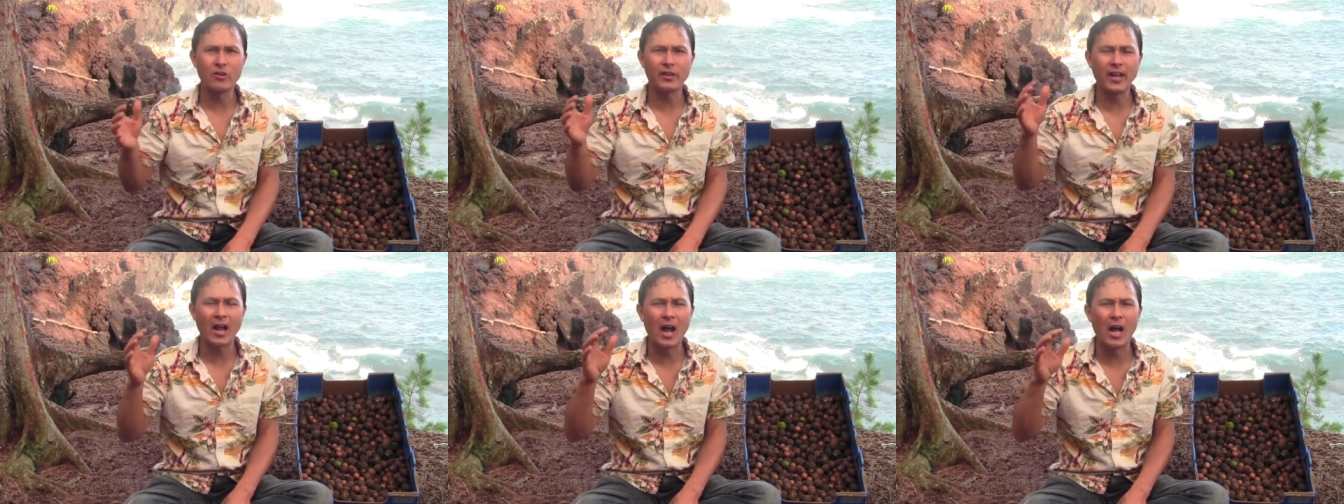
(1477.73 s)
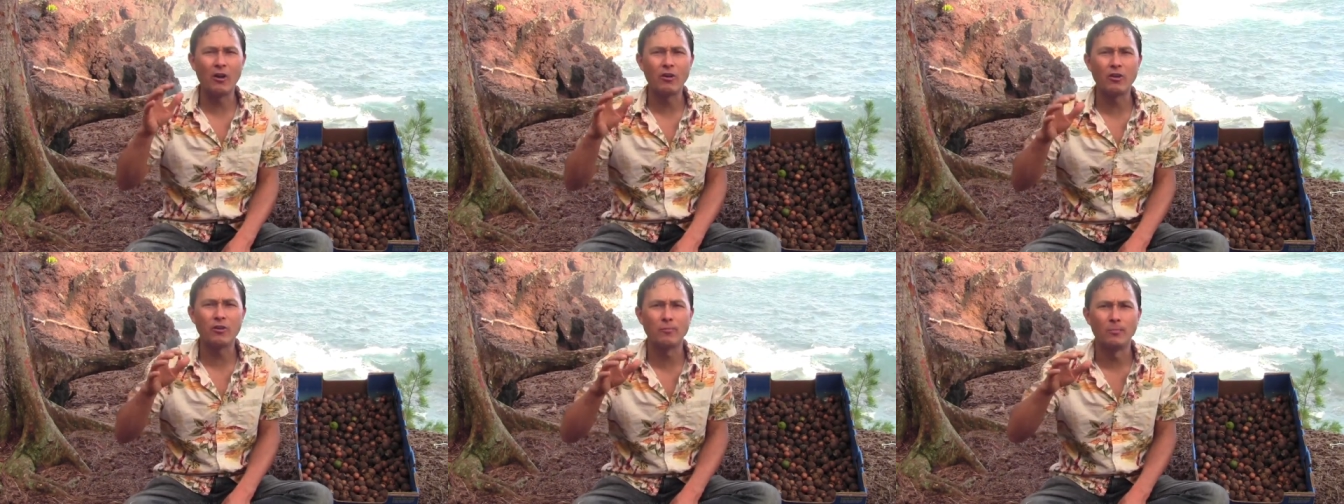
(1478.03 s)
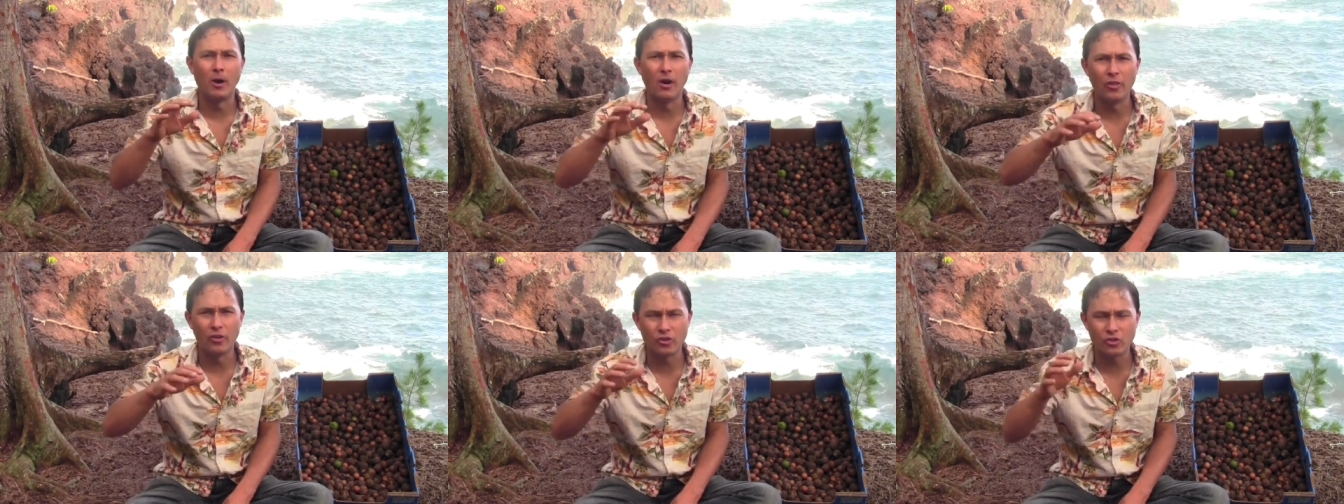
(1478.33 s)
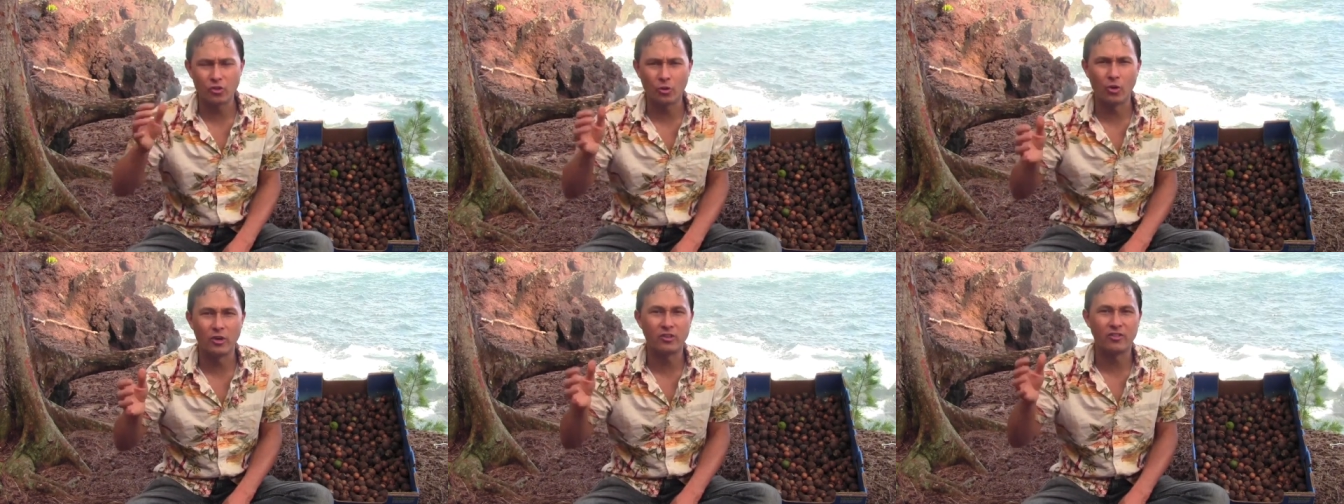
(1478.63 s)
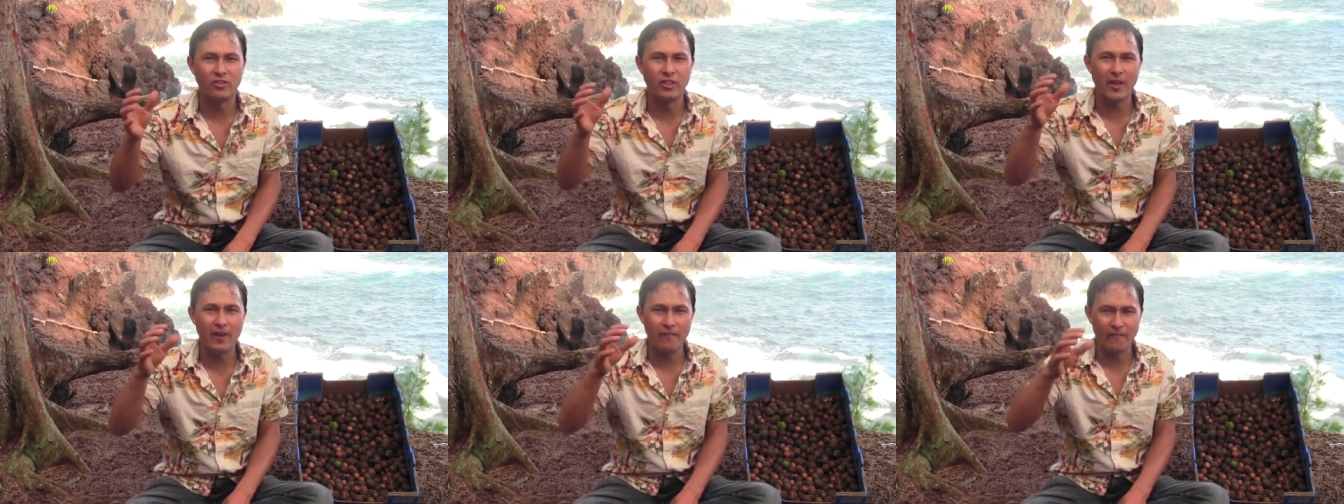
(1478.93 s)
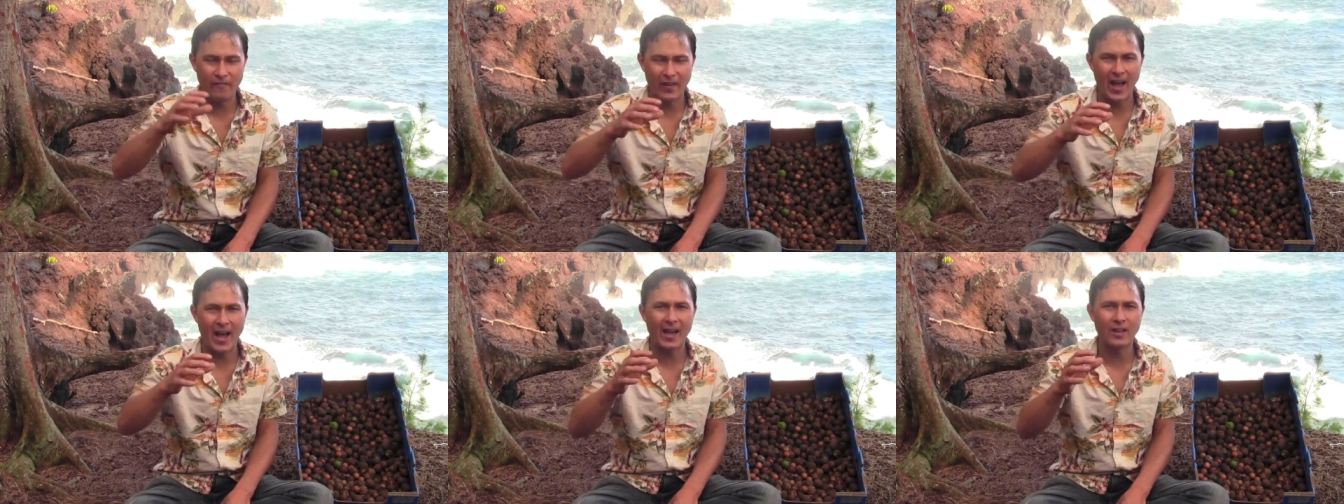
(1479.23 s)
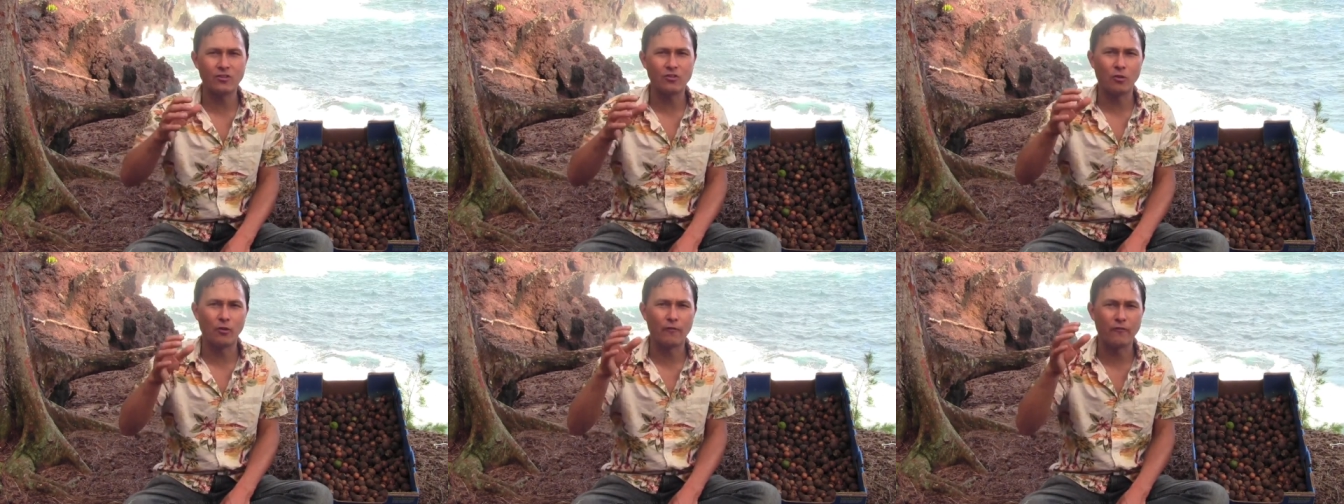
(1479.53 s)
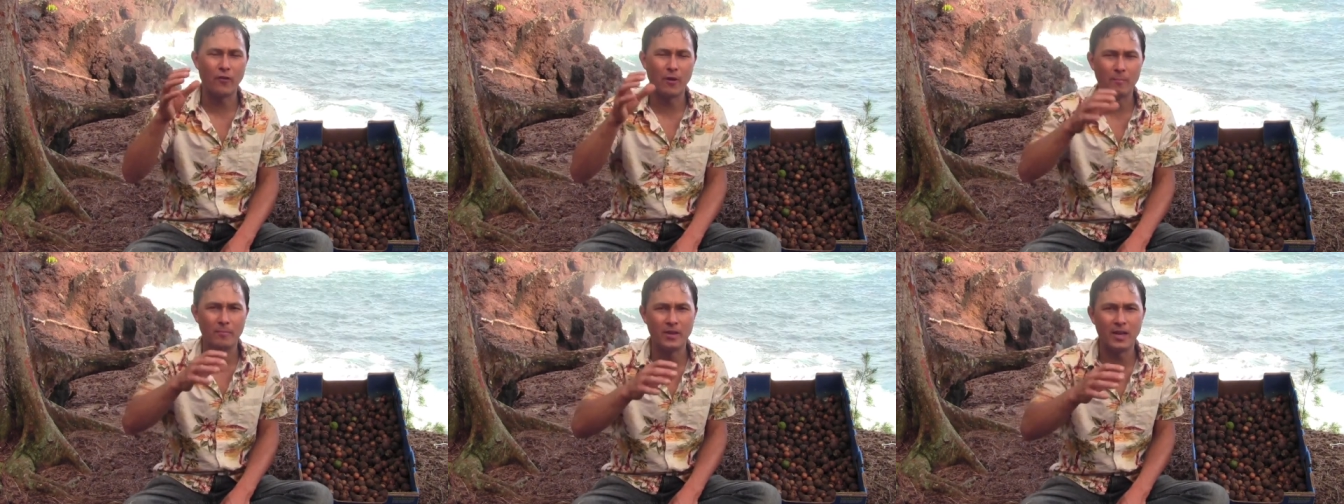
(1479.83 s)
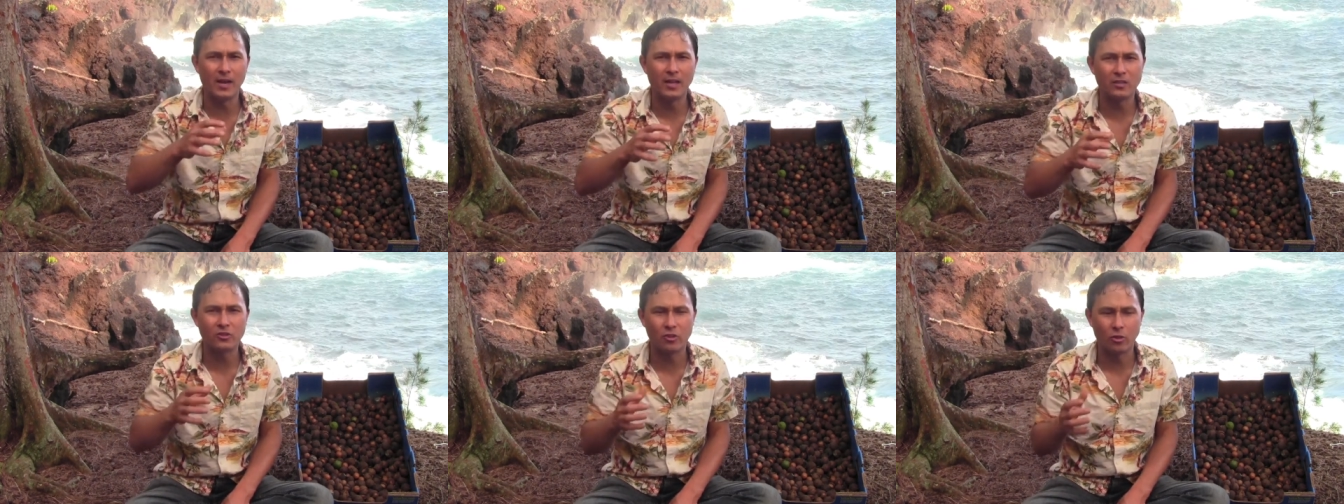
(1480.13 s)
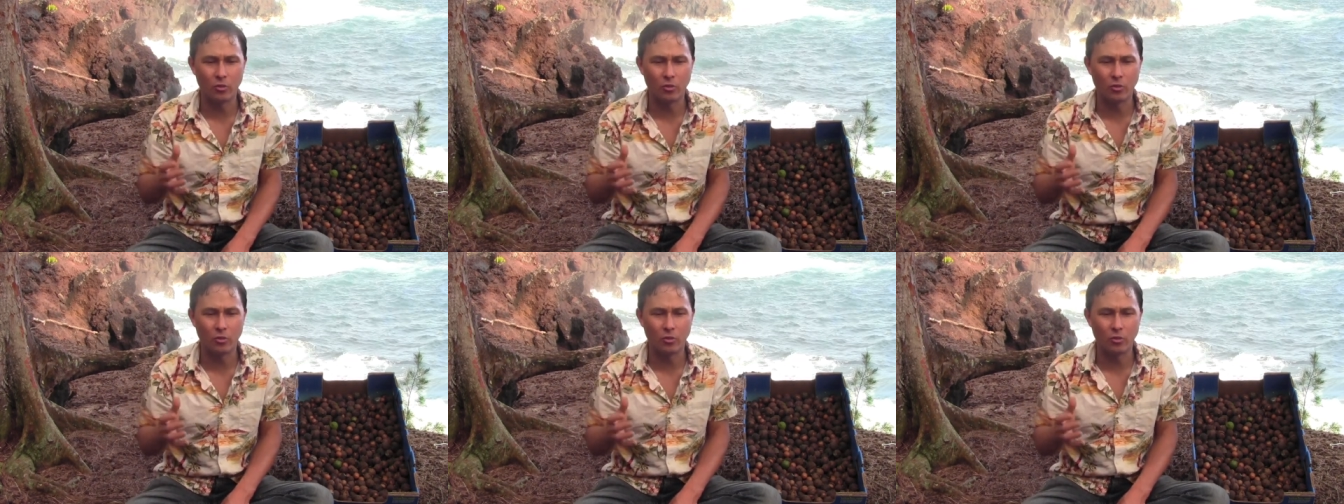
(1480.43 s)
your calories from other sources than fats or from nuts.